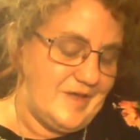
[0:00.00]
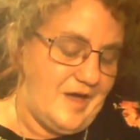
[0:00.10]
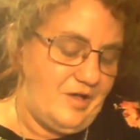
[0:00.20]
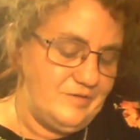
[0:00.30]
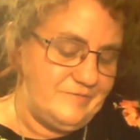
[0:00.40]

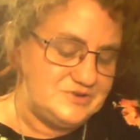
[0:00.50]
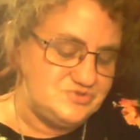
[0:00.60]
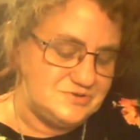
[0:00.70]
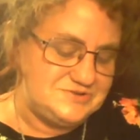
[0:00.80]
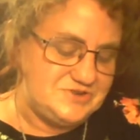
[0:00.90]
I'll
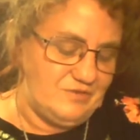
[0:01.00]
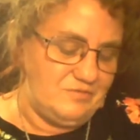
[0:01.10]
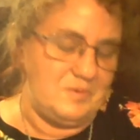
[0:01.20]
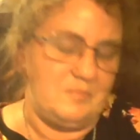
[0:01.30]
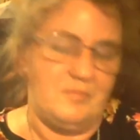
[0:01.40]
eventually start
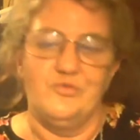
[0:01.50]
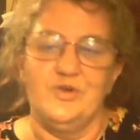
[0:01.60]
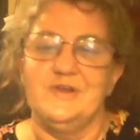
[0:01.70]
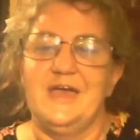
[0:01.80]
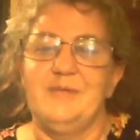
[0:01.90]
remembering
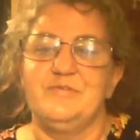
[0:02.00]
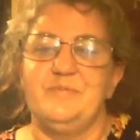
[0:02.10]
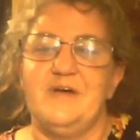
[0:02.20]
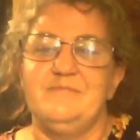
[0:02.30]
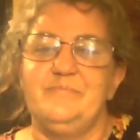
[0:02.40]
real names,
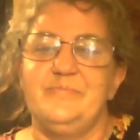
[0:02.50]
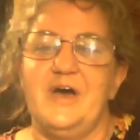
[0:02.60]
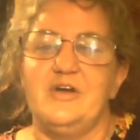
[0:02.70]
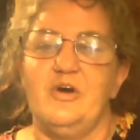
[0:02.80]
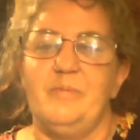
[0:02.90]
but I
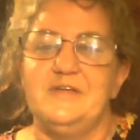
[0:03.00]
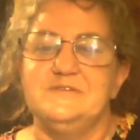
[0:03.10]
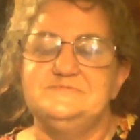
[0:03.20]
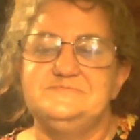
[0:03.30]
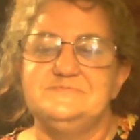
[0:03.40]
go by the
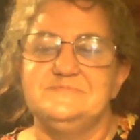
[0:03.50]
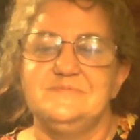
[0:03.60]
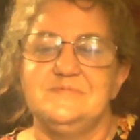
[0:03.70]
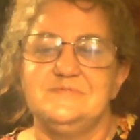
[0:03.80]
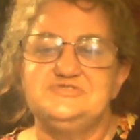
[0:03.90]

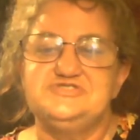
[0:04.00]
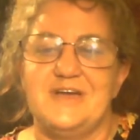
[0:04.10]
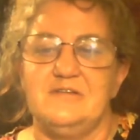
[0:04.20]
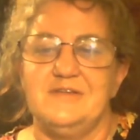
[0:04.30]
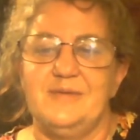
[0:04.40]

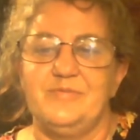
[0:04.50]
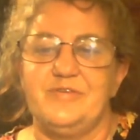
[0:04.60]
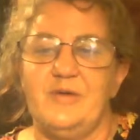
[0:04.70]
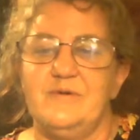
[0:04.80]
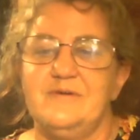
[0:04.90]
channel names
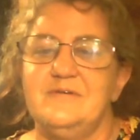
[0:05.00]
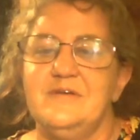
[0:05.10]
that way.